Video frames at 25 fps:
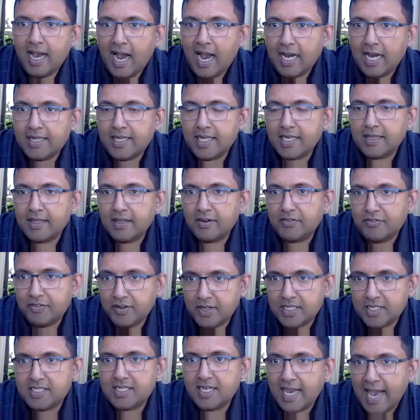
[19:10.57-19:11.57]
I think the
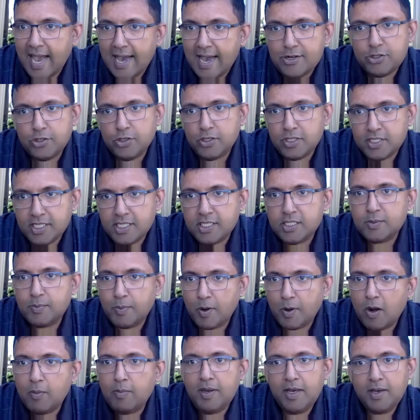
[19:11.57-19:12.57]
first casualty is
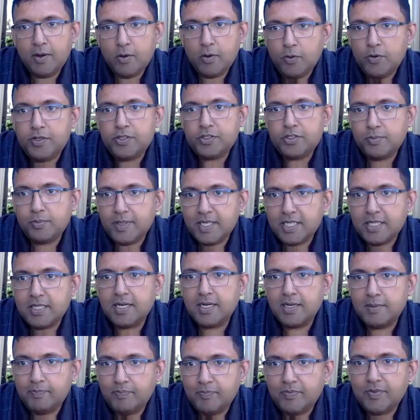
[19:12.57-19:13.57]
probably going to be
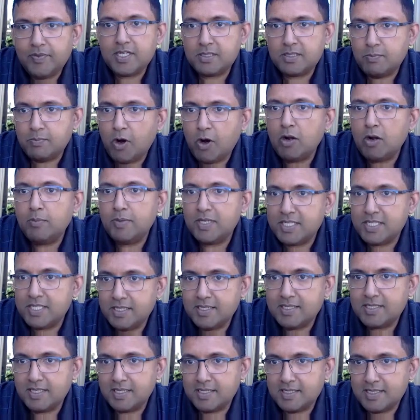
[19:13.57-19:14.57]
the small
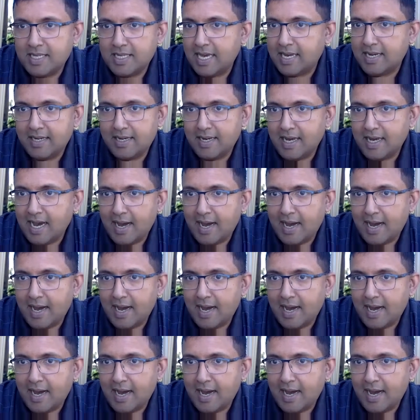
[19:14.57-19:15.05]
businesses, and